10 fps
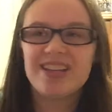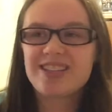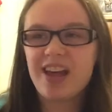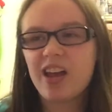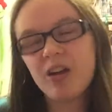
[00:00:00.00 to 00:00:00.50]

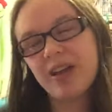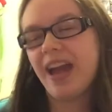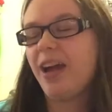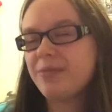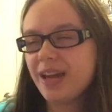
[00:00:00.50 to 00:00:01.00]
He's kind of like,
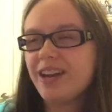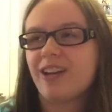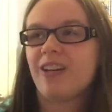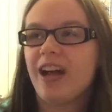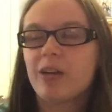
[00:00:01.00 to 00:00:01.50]
okay, I'm
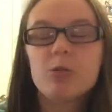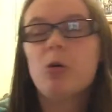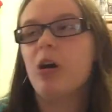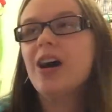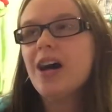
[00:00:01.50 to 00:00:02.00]
dating her now,
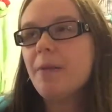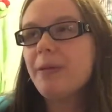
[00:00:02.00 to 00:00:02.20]
cool.